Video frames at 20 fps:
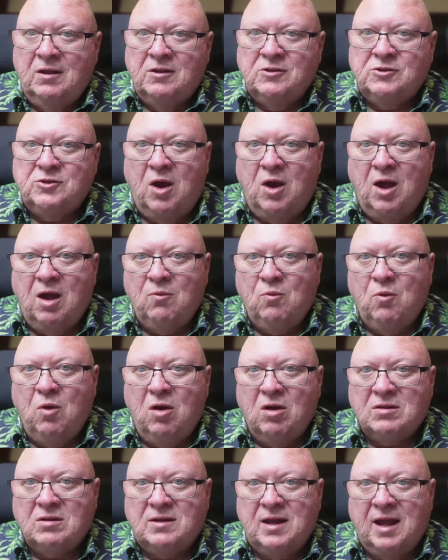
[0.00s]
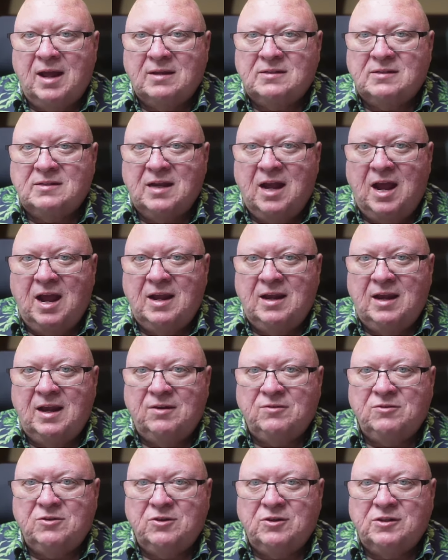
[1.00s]
So I walked outside
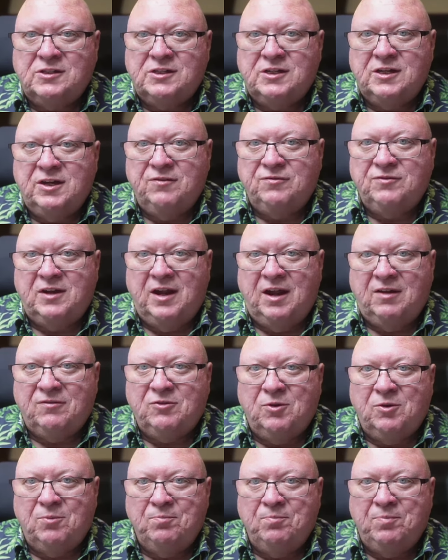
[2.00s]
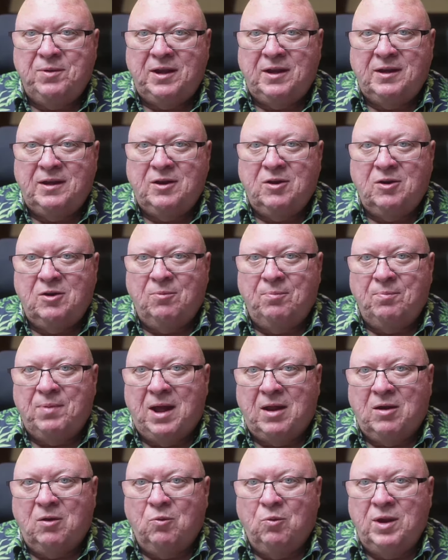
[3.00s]
after a shift, after being there
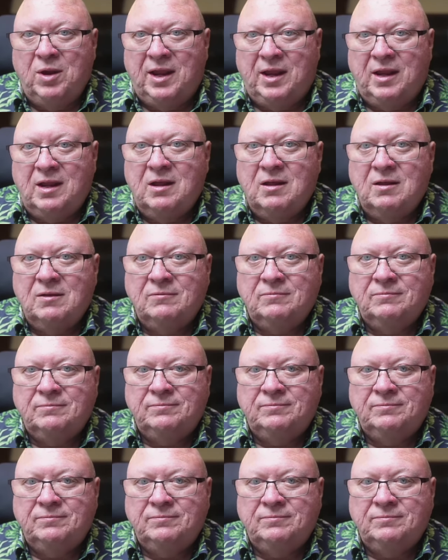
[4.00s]
about a week.